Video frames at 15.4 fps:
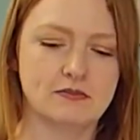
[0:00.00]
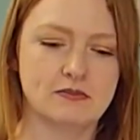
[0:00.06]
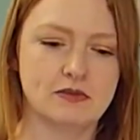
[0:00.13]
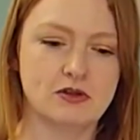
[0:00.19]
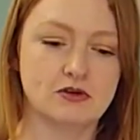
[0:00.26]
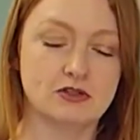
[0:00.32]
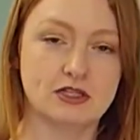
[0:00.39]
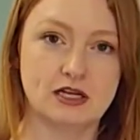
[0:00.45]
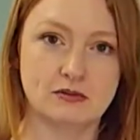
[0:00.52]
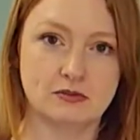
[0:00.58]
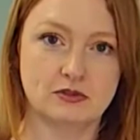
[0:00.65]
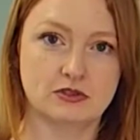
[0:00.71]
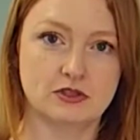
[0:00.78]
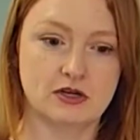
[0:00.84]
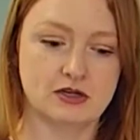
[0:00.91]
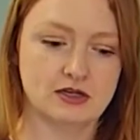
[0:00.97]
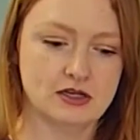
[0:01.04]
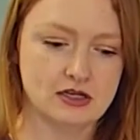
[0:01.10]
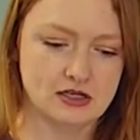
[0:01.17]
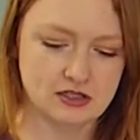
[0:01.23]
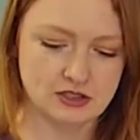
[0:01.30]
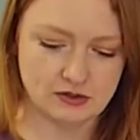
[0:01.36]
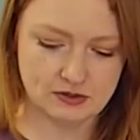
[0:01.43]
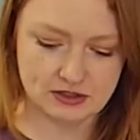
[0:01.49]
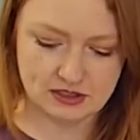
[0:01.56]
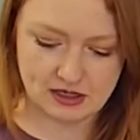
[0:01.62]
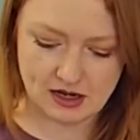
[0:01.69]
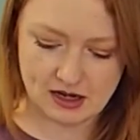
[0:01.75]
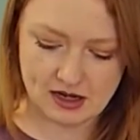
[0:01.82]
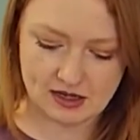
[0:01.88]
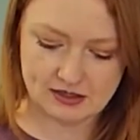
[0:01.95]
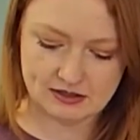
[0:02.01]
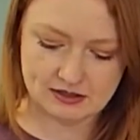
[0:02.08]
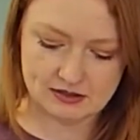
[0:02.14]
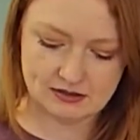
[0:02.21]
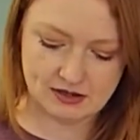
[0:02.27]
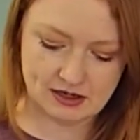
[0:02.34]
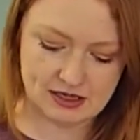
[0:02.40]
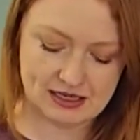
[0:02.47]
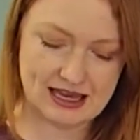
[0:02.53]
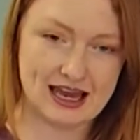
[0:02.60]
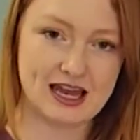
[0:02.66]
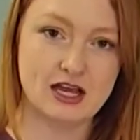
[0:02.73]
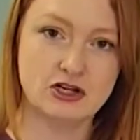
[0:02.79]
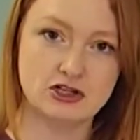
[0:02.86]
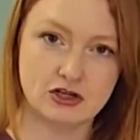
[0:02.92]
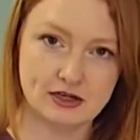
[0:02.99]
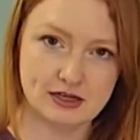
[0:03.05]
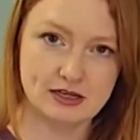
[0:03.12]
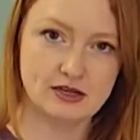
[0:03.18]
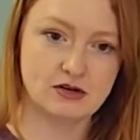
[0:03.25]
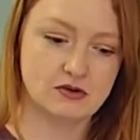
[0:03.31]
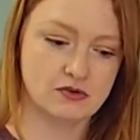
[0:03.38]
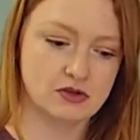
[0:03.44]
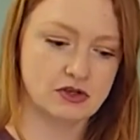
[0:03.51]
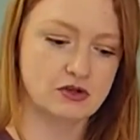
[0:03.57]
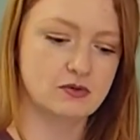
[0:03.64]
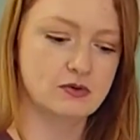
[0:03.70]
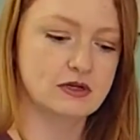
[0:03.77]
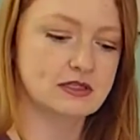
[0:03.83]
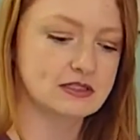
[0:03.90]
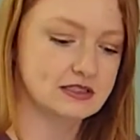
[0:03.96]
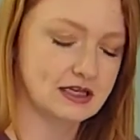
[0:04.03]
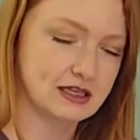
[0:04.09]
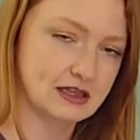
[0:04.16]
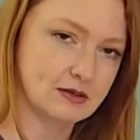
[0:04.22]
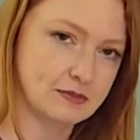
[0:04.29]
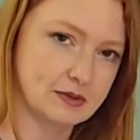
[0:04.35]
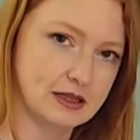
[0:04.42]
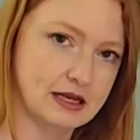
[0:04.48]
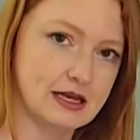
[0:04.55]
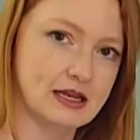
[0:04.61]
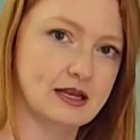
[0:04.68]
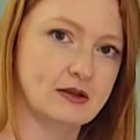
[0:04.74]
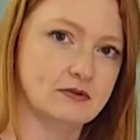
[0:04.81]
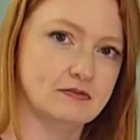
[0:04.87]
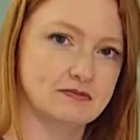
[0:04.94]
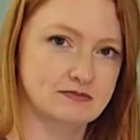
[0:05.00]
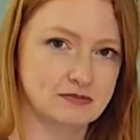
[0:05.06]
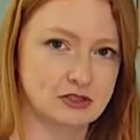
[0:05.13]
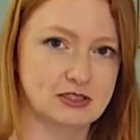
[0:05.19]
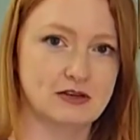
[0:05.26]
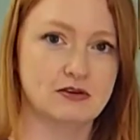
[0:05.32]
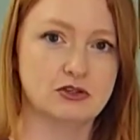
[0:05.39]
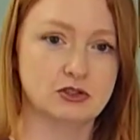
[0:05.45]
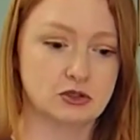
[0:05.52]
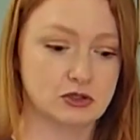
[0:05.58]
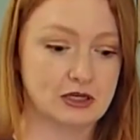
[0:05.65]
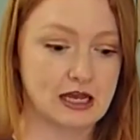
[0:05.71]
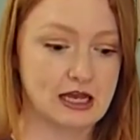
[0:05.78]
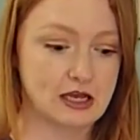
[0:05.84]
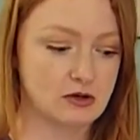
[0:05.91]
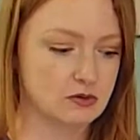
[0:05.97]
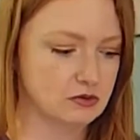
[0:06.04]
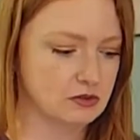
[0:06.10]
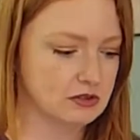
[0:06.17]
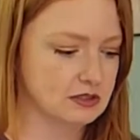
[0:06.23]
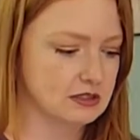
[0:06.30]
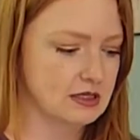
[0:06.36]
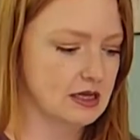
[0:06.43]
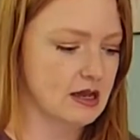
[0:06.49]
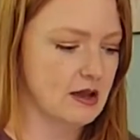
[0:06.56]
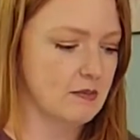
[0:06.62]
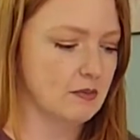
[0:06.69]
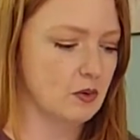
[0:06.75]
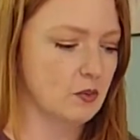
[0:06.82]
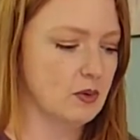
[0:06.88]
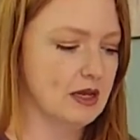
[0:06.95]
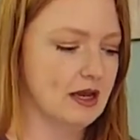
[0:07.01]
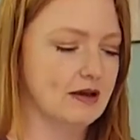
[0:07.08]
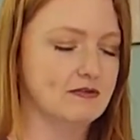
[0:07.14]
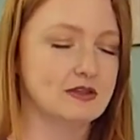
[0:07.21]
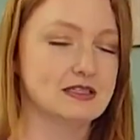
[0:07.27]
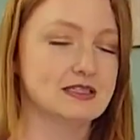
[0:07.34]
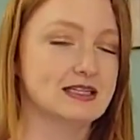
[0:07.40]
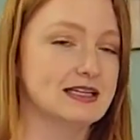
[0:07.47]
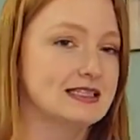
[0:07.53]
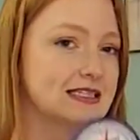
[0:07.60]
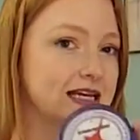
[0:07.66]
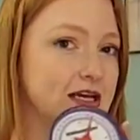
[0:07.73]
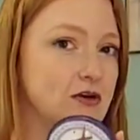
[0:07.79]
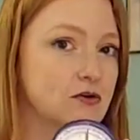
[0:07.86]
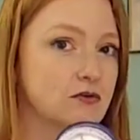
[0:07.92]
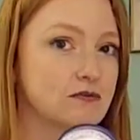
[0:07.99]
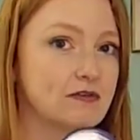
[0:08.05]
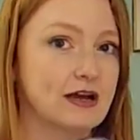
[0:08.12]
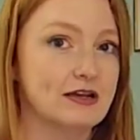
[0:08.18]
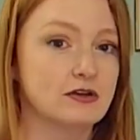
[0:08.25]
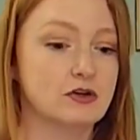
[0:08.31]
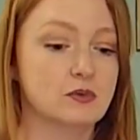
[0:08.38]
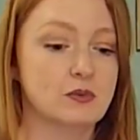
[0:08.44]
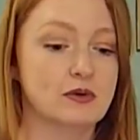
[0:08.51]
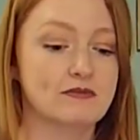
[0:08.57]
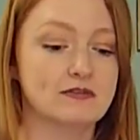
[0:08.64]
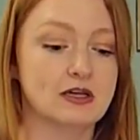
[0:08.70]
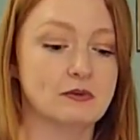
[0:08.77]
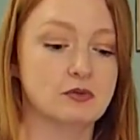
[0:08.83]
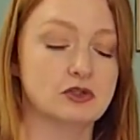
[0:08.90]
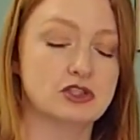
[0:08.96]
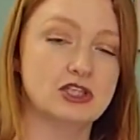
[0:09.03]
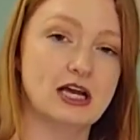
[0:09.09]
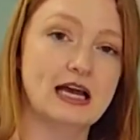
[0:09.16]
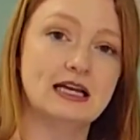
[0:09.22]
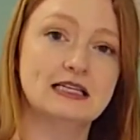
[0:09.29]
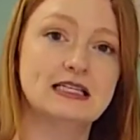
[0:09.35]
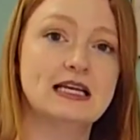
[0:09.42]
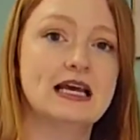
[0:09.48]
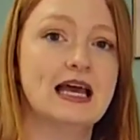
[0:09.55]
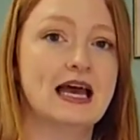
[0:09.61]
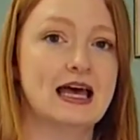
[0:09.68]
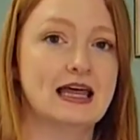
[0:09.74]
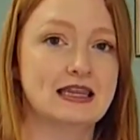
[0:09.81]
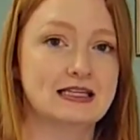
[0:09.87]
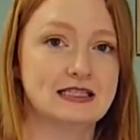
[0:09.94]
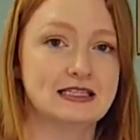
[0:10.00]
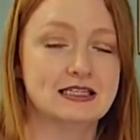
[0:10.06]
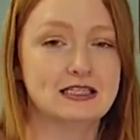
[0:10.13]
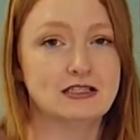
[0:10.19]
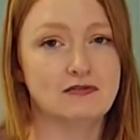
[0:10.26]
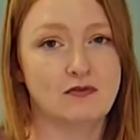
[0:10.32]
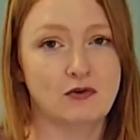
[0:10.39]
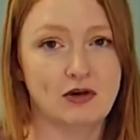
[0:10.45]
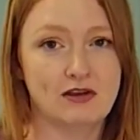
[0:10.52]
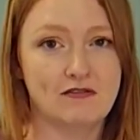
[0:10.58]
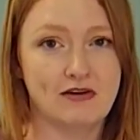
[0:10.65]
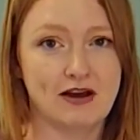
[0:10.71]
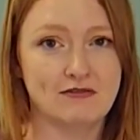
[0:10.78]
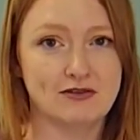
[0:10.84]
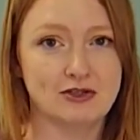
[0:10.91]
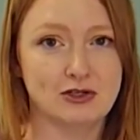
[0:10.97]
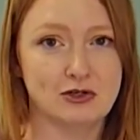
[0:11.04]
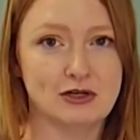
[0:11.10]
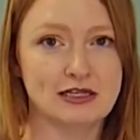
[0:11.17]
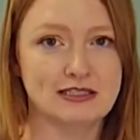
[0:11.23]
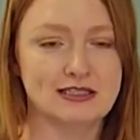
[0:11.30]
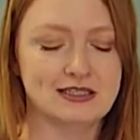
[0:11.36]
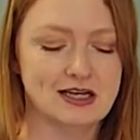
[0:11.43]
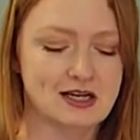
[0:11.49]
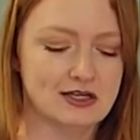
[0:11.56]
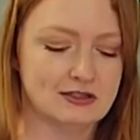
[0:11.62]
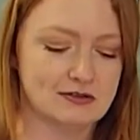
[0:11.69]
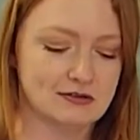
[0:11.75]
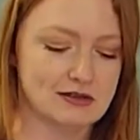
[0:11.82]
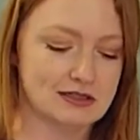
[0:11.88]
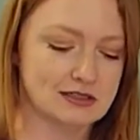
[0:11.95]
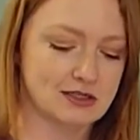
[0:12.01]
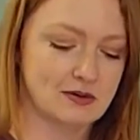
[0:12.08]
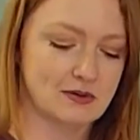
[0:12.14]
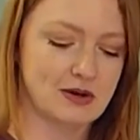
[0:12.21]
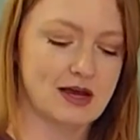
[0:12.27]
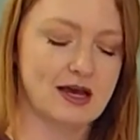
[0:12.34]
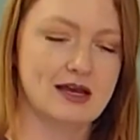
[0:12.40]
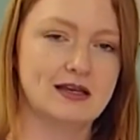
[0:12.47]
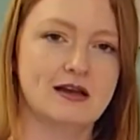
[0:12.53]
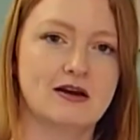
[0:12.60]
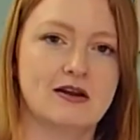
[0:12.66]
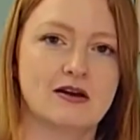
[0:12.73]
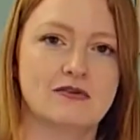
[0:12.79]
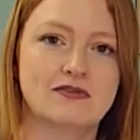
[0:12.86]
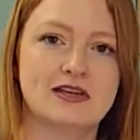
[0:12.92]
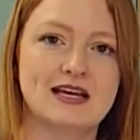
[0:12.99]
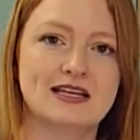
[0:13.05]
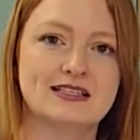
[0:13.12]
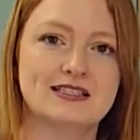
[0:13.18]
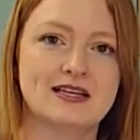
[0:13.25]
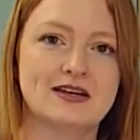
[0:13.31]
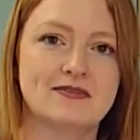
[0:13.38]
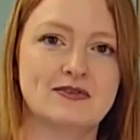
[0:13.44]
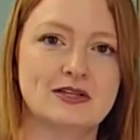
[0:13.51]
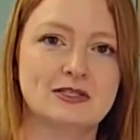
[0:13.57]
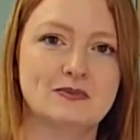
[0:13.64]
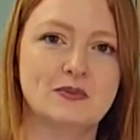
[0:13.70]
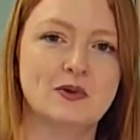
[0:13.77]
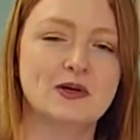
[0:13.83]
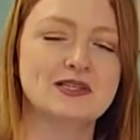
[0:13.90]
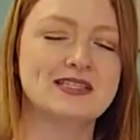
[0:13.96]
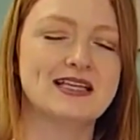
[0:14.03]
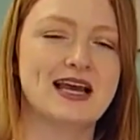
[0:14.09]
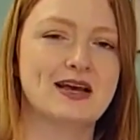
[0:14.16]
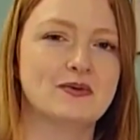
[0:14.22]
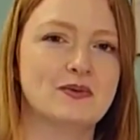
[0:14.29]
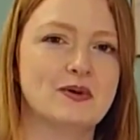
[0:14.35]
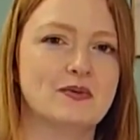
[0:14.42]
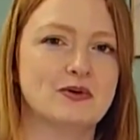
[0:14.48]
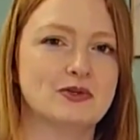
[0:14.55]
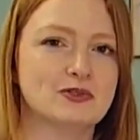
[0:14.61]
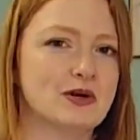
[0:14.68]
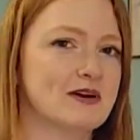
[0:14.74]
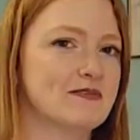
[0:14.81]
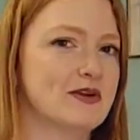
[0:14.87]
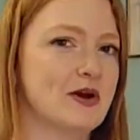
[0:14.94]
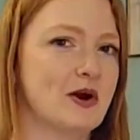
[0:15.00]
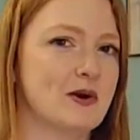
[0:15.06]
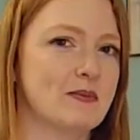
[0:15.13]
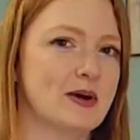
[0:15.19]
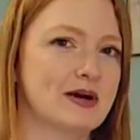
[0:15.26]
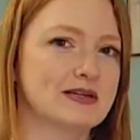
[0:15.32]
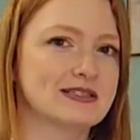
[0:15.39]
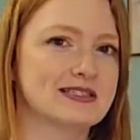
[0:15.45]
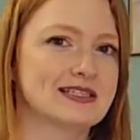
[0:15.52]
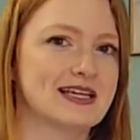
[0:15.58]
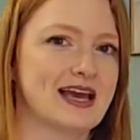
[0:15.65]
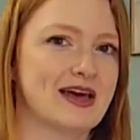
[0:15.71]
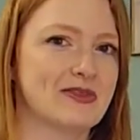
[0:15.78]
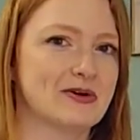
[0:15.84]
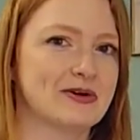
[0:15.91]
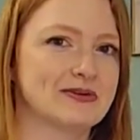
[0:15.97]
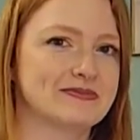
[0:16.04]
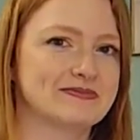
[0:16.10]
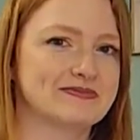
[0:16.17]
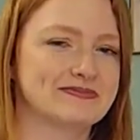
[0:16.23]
your table saw. So it's got a gauge on here that you can set the blade at certain angles. But we have this nice angle finder. We've double checked, and this is 45 degrees. So let's go ahead, cut off the ends of these boards, and we will dry fit our box together.